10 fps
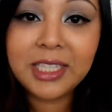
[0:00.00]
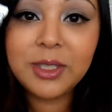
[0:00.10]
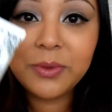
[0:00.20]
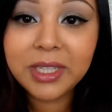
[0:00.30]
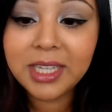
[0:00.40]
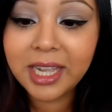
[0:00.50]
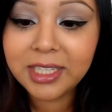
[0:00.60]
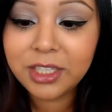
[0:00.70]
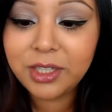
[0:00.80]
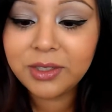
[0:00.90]
just really
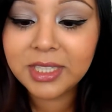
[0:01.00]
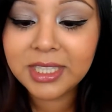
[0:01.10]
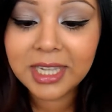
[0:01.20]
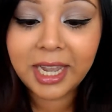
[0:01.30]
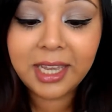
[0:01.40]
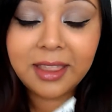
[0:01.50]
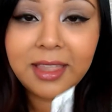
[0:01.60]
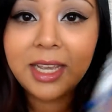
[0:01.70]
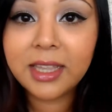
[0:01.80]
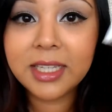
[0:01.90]
like to use this. I
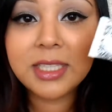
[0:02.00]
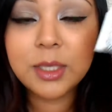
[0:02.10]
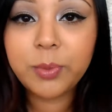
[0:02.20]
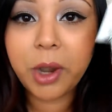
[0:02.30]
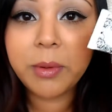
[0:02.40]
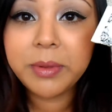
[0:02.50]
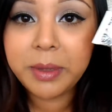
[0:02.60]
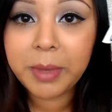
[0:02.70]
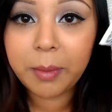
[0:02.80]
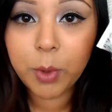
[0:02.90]
think this is
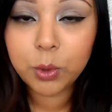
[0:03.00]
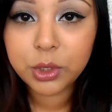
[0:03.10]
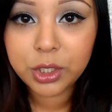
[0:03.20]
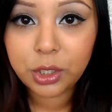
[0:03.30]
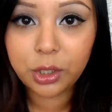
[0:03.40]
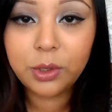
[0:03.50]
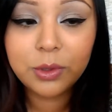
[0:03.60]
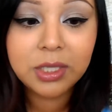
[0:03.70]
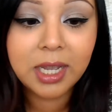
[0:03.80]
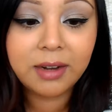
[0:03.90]
probably my most
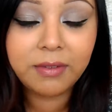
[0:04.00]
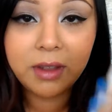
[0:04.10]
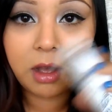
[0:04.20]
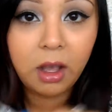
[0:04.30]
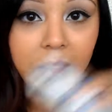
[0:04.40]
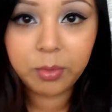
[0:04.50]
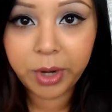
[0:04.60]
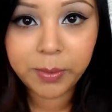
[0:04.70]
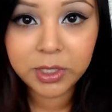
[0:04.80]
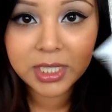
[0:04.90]
used out of all the
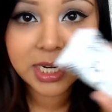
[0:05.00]
primers